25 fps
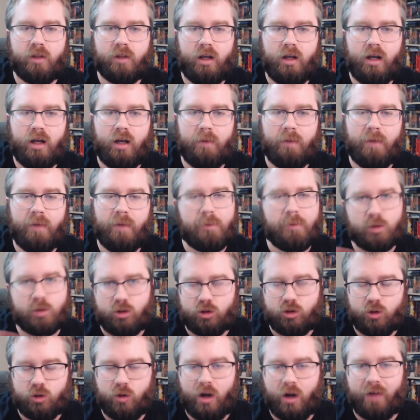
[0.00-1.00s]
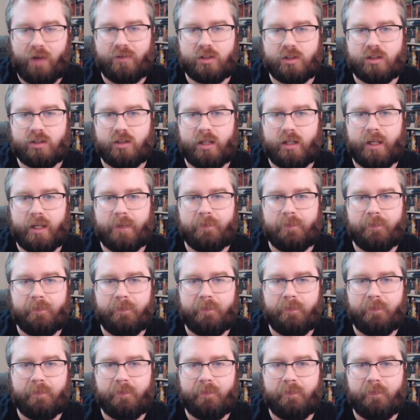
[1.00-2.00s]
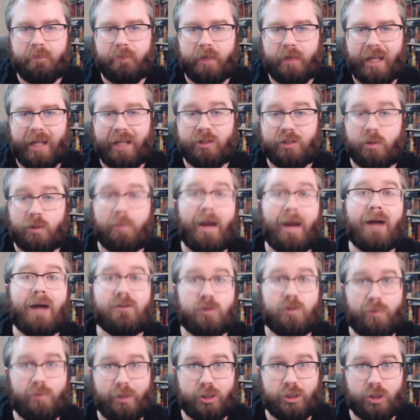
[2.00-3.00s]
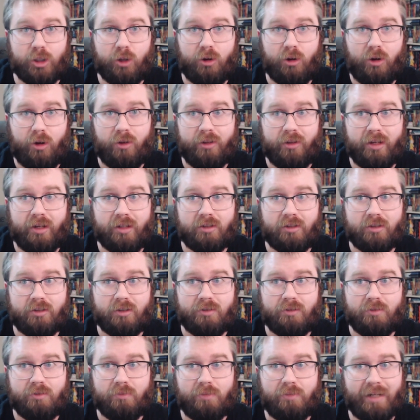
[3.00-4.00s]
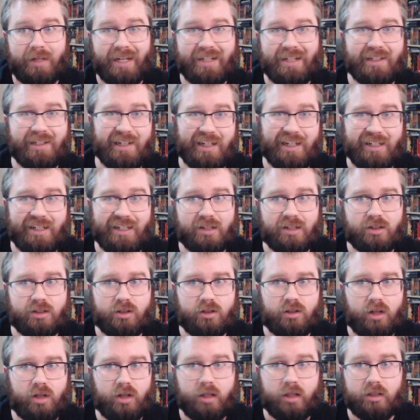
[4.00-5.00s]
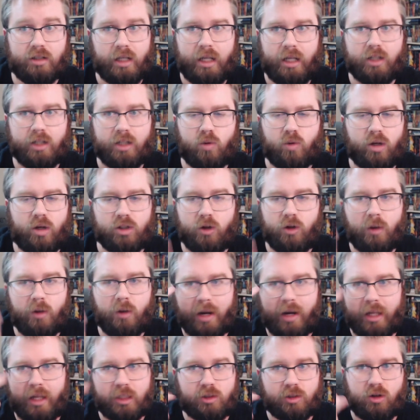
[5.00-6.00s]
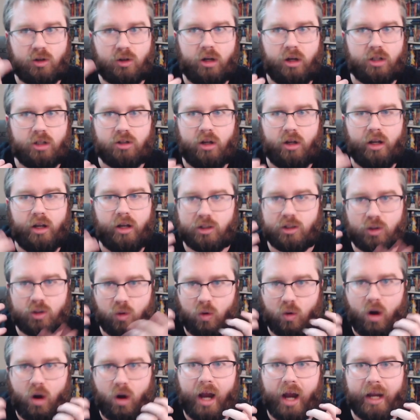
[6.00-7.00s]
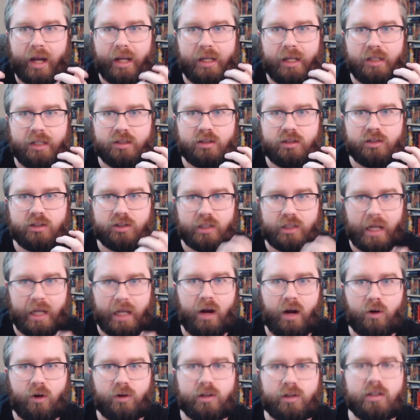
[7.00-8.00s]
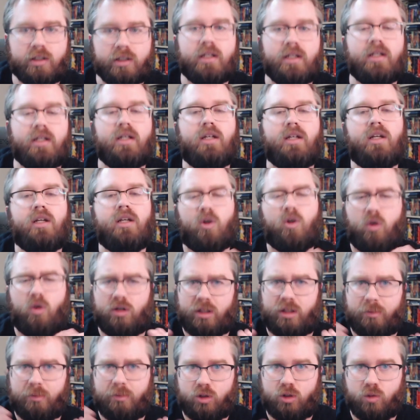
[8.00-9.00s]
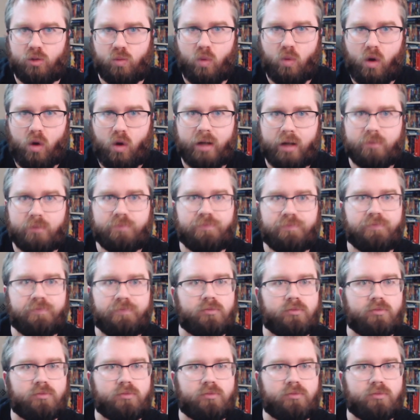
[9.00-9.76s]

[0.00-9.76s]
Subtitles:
episode two, obviously, he's about to be shown all this. But he doesn't. He's like, he's questioning, who am I? He's crying. He's scared. Of course, episode one,